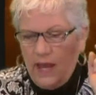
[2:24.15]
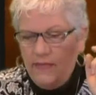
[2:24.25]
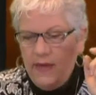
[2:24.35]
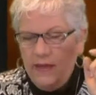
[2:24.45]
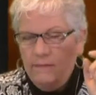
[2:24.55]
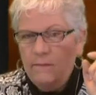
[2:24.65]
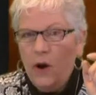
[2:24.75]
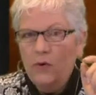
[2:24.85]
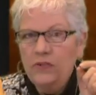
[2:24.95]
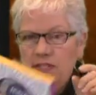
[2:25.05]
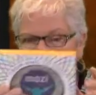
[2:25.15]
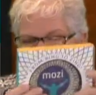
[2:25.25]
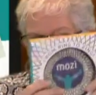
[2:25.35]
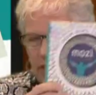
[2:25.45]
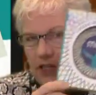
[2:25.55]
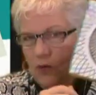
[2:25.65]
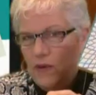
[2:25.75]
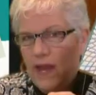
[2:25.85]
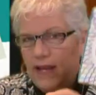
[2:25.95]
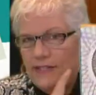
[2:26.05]
And then Mosey this year,
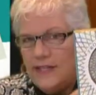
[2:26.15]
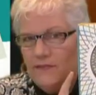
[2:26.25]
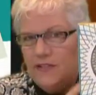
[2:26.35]
we had to give